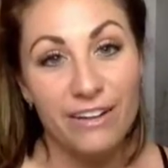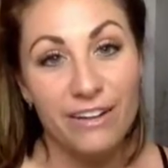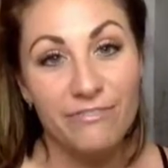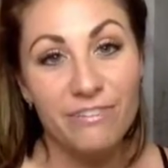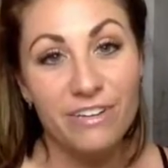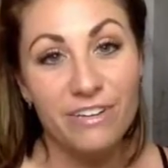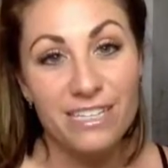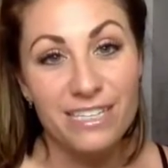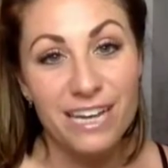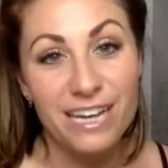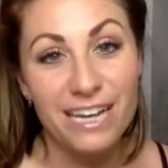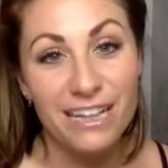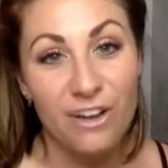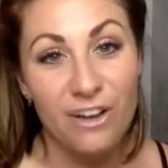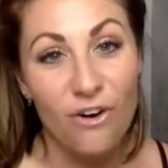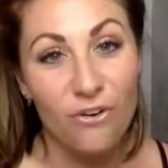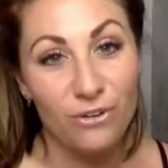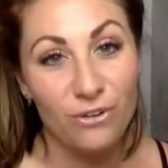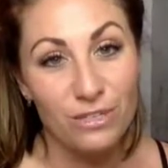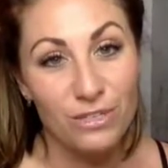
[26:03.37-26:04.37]
It feels like the
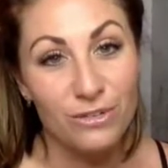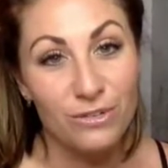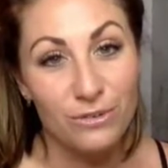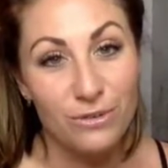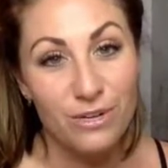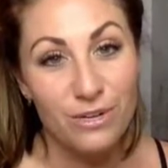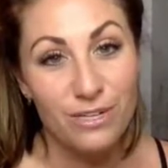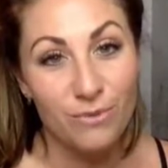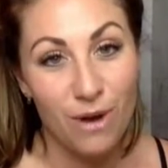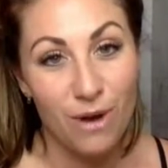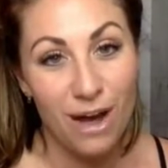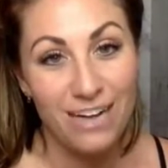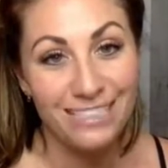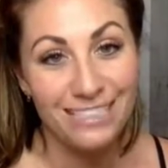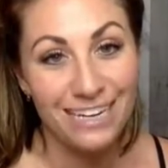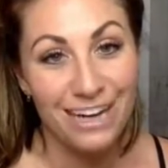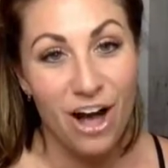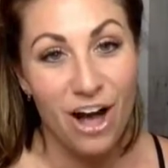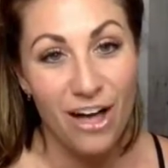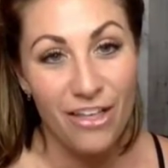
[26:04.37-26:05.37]
whole school is
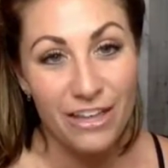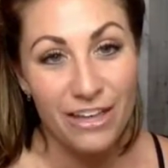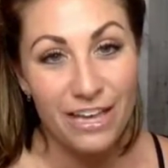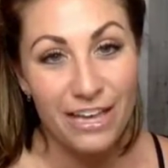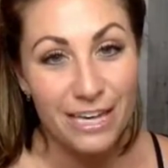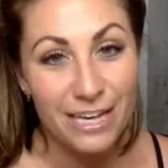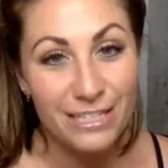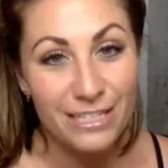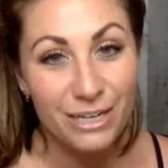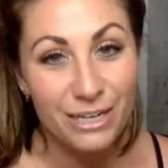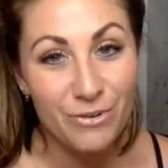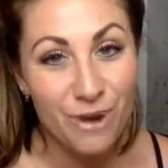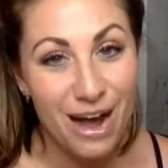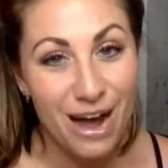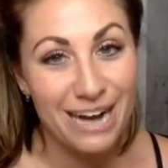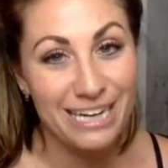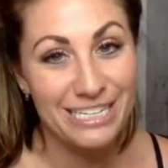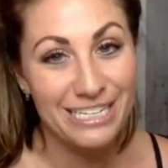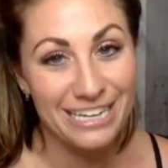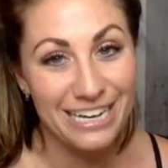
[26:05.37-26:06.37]
watching. All the kids are
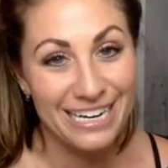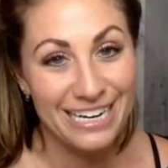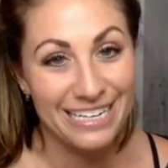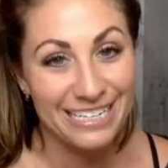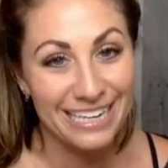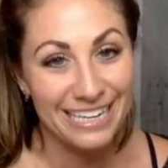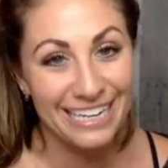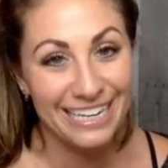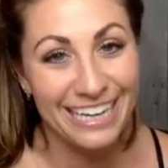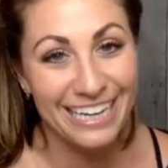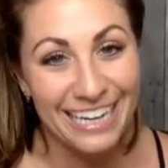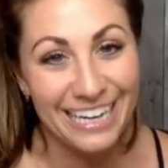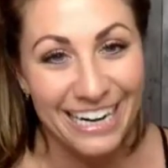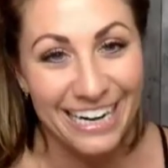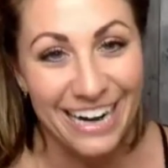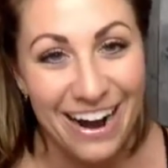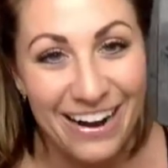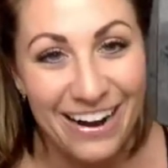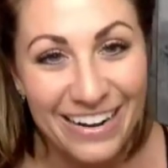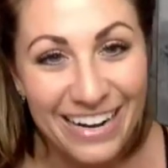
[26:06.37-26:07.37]
watching, you
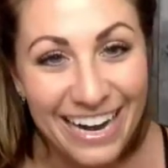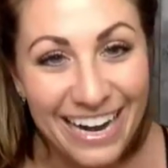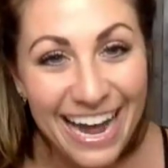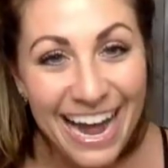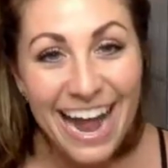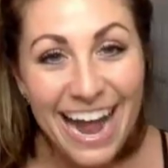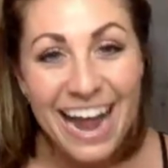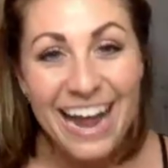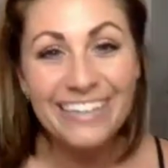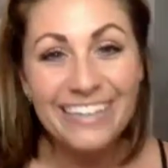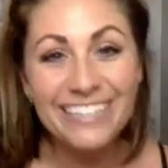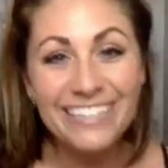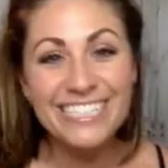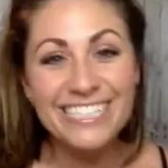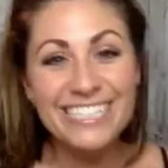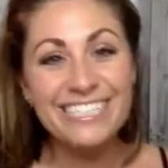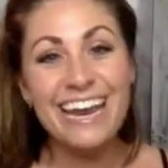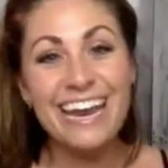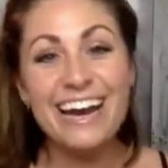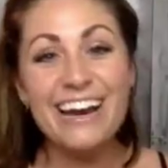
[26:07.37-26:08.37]
know? And you're
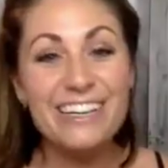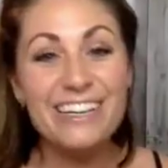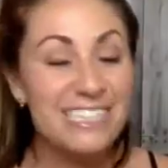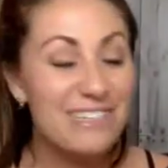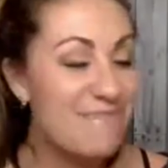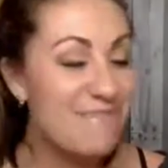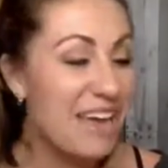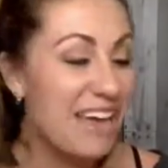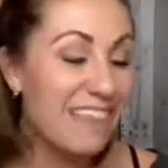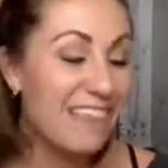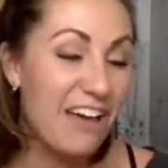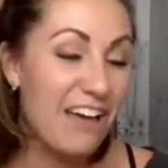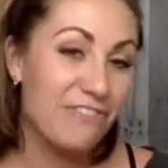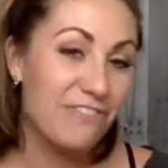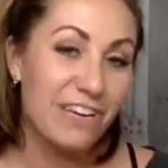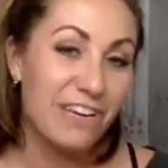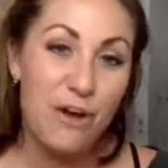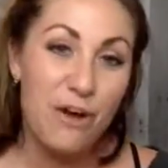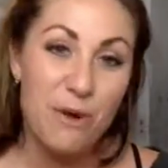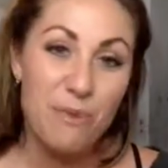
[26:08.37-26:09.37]
scared to make that
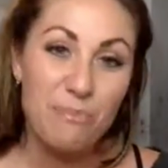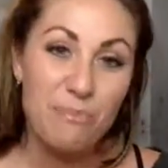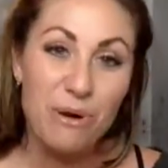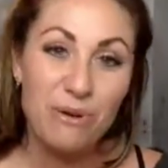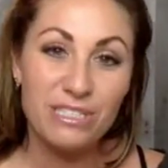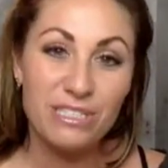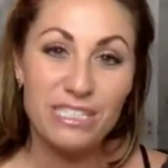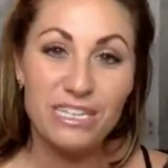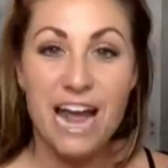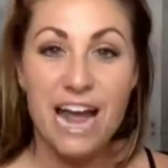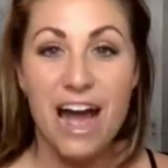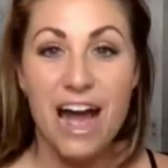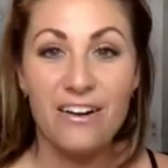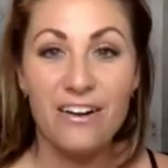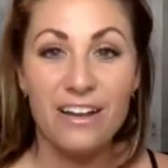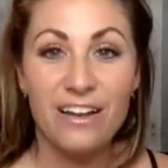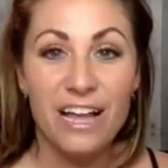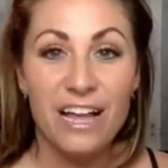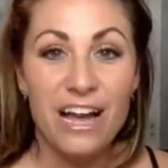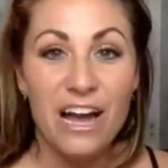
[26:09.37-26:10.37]
video and post it out.
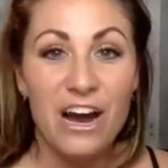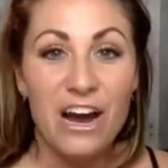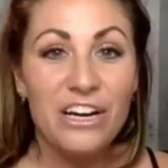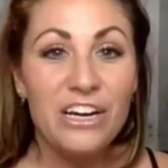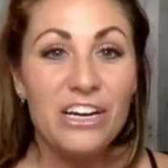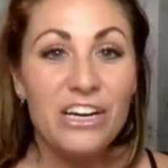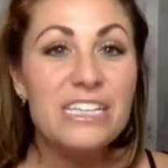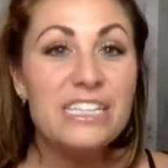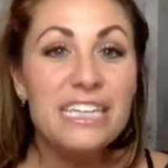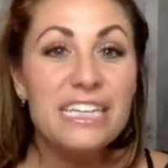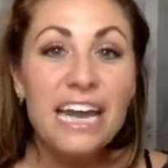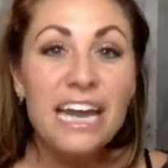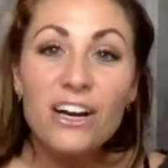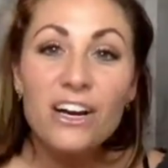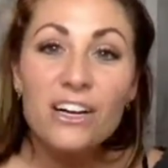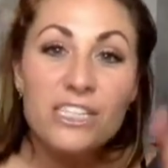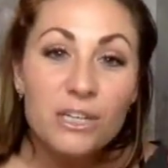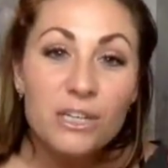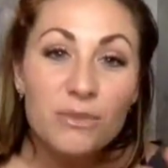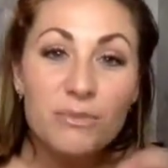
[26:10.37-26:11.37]
Or you're
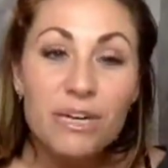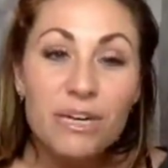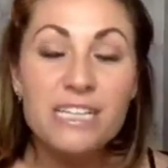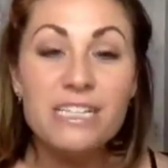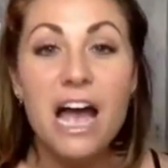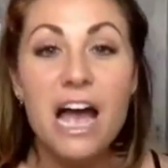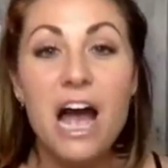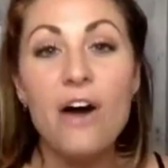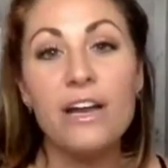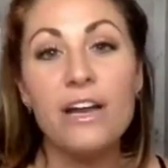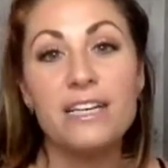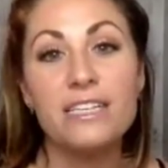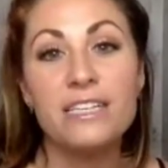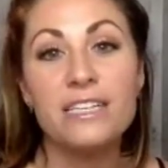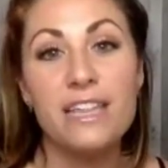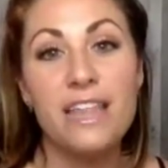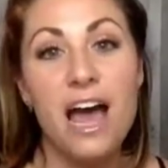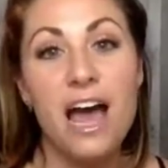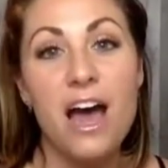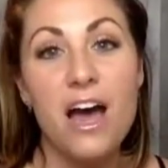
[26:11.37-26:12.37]
scared to reach out
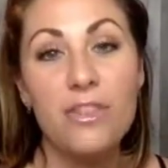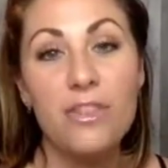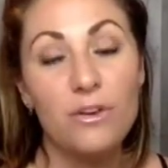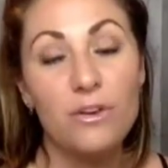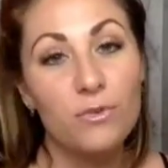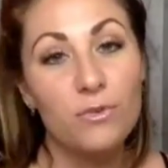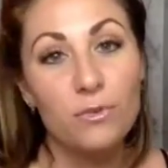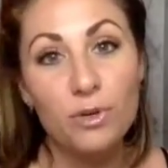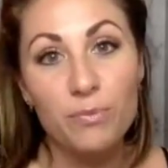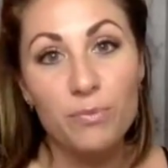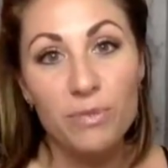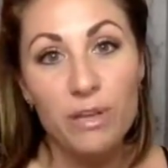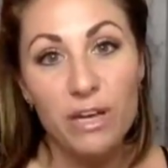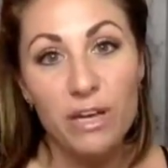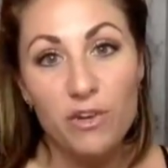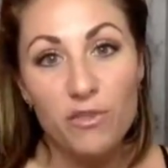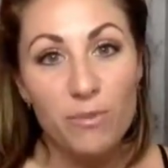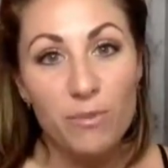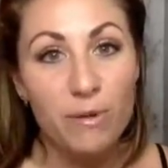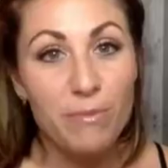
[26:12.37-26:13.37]
into that other group that
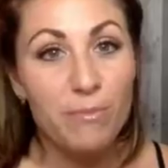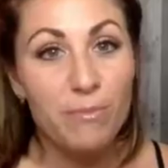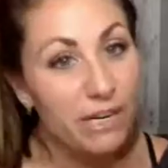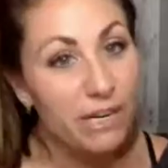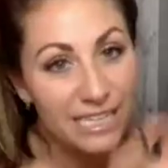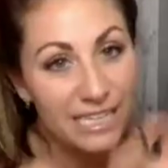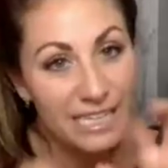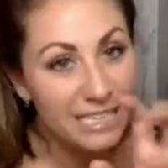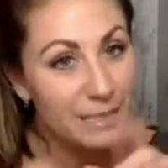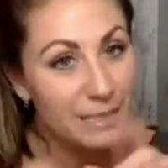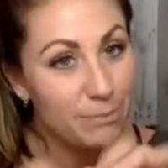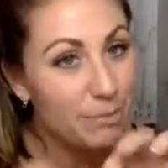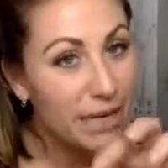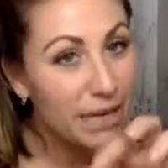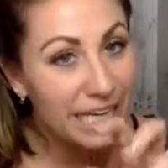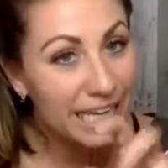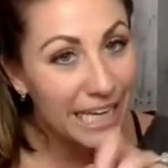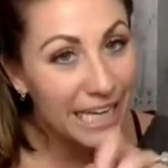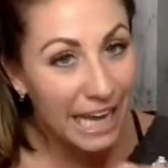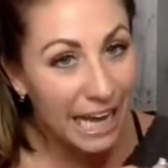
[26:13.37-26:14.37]
you've been
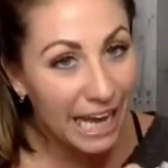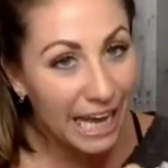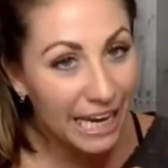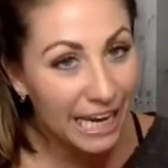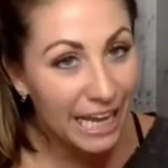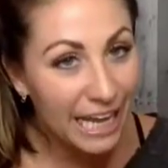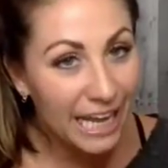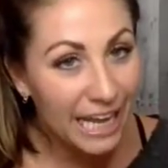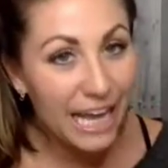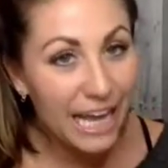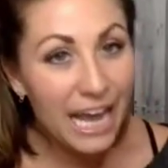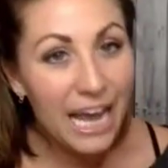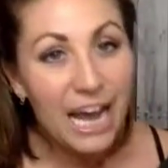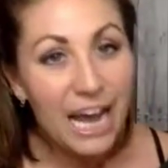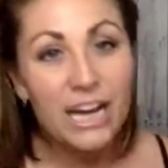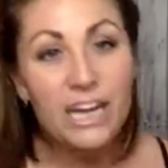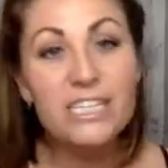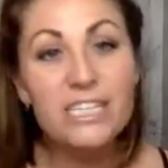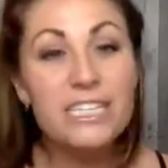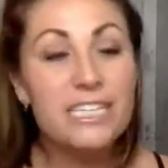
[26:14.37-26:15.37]
participating in.
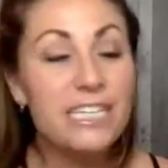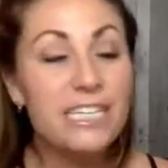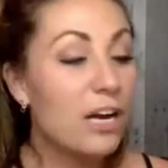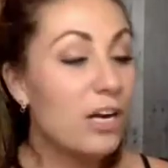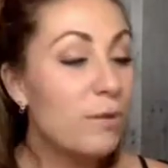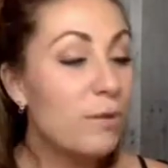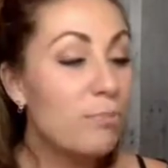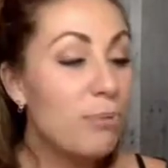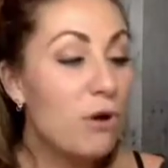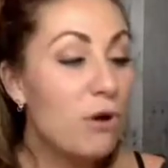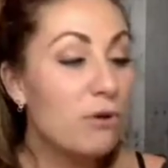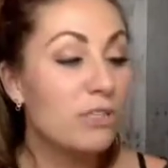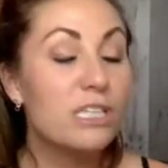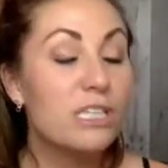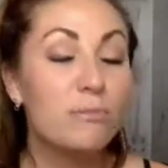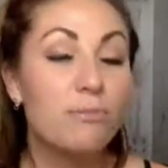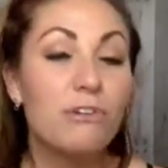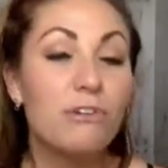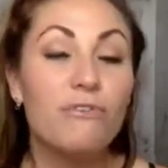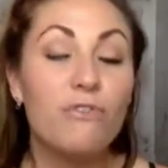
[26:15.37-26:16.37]
Or you're scared to post
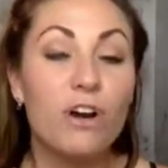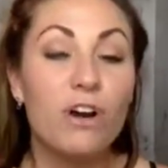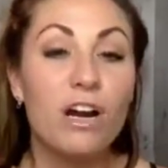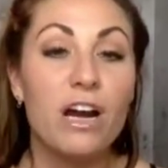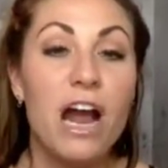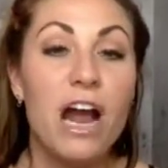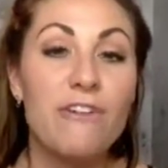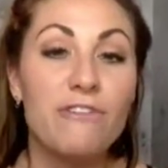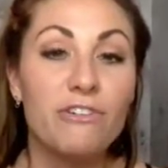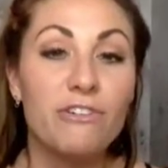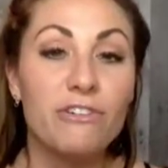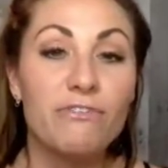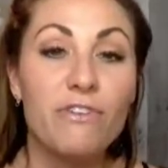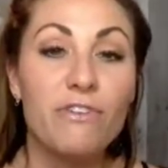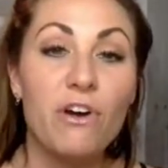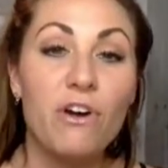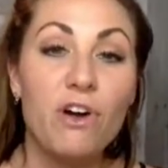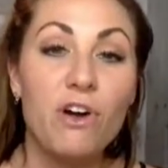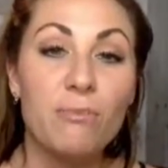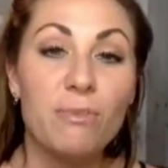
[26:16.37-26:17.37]
a before and after
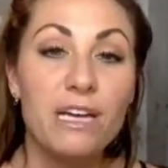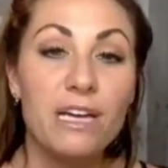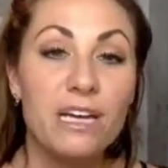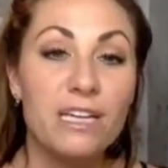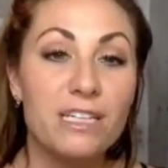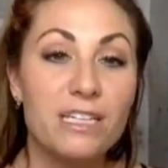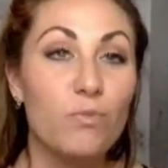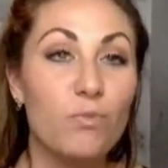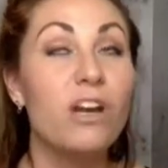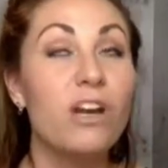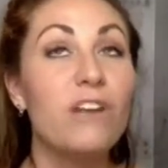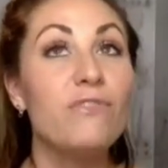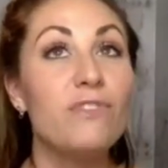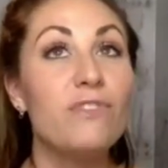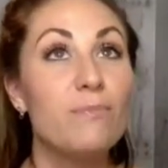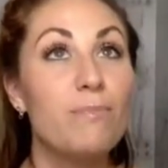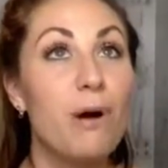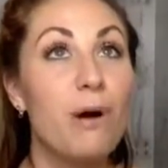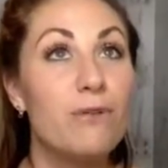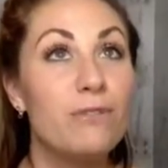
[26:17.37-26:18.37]
photo because what if
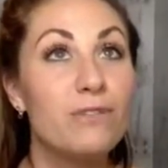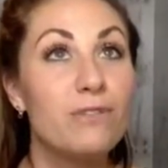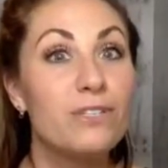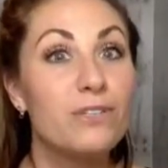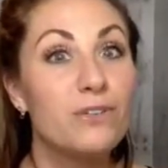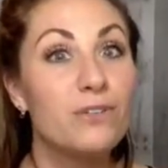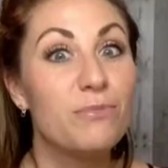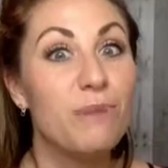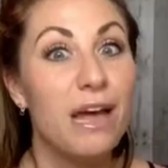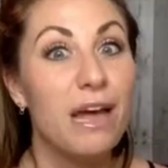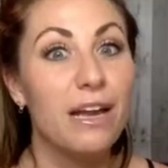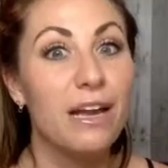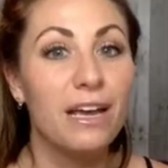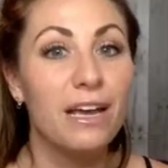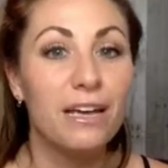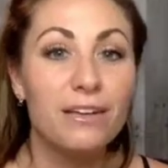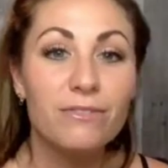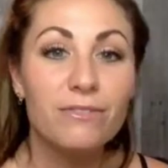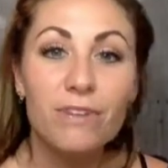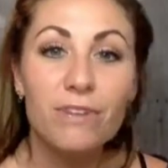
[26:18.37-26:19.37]
you post too
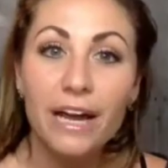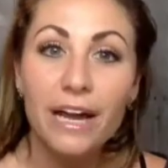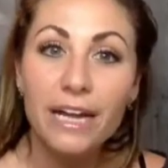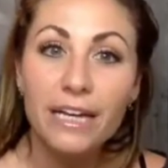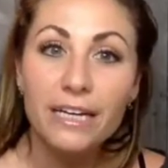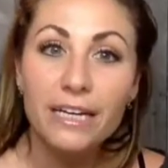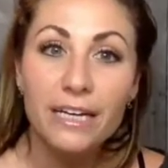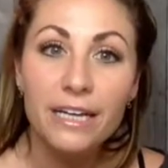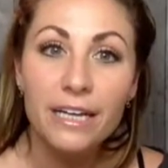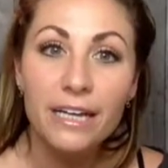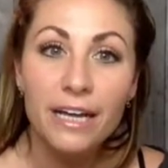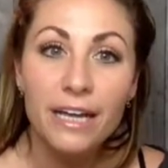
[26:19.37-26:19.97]
many, right?